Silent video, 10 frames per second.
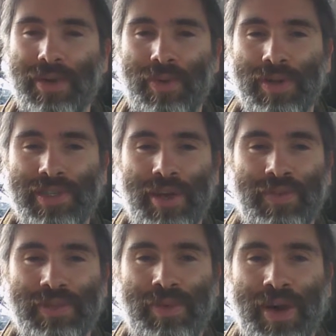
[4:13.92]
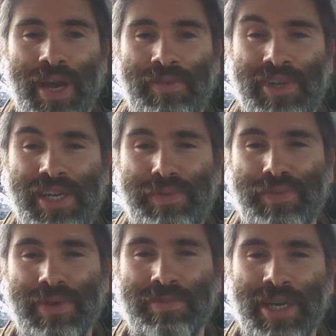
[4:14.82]
whilst others might have a
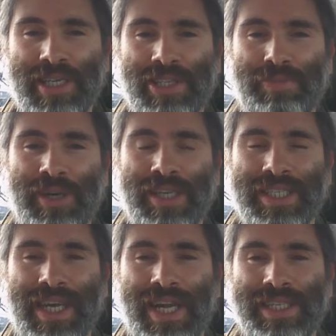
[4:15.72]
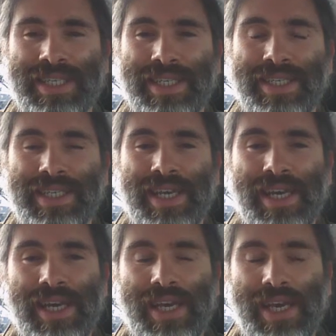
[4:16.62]
different mix of personalities.
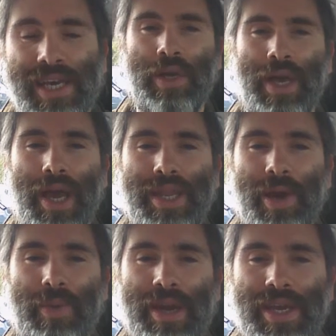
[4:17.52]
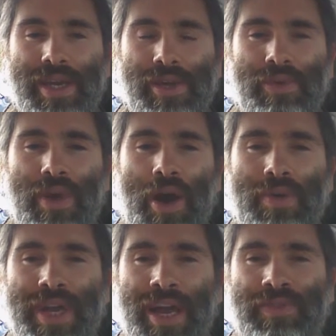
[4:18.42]
And that way you
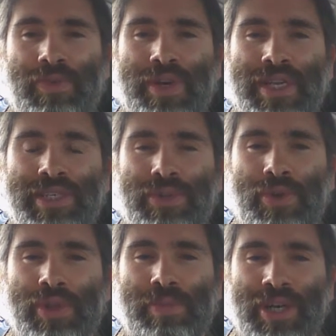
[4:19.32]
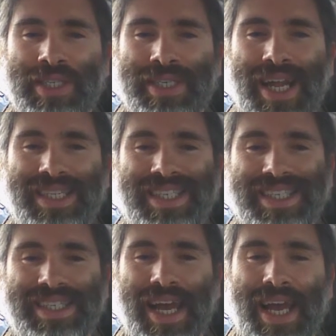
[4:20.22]
only have to really store the
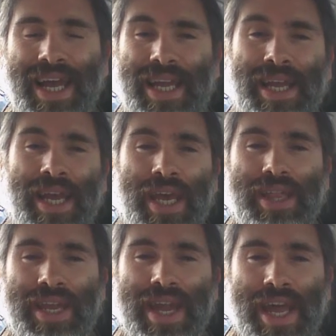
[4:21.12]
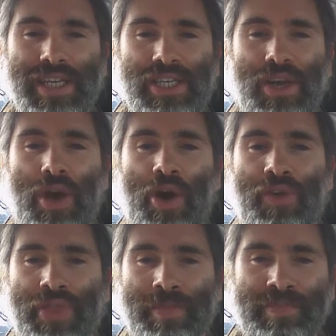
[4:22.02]
personalities and the nature
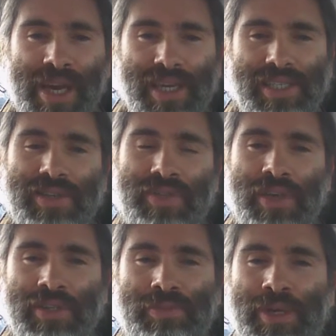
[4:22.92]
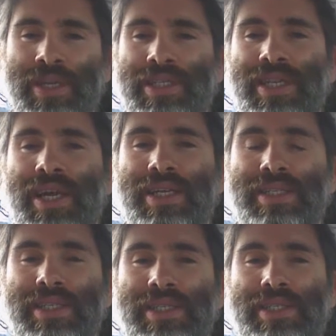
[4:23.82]
of the mix of those
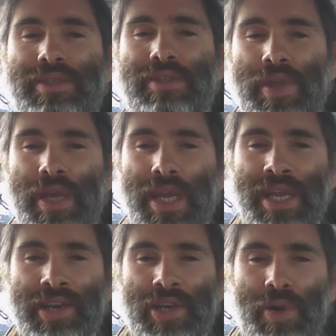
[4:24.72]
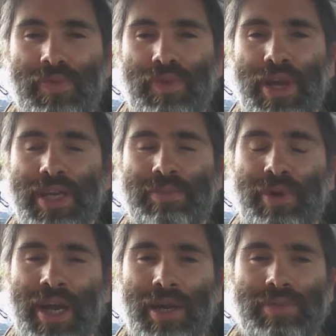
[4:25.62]
personalities. In a conflict,
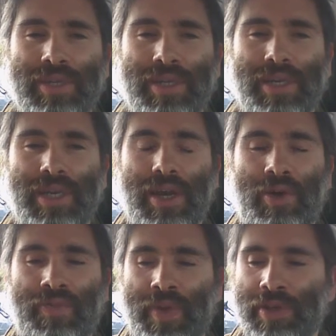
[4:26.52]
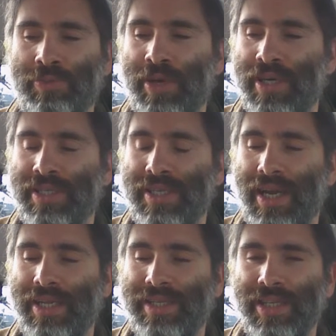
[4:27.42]
perhaps, uh, of those
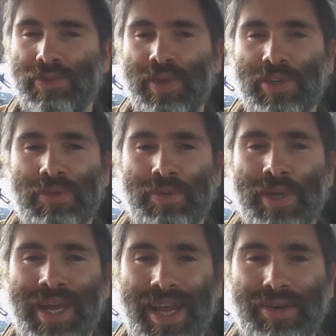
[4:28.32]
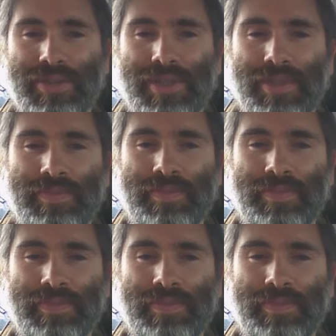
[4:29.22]
personalities, which would win out?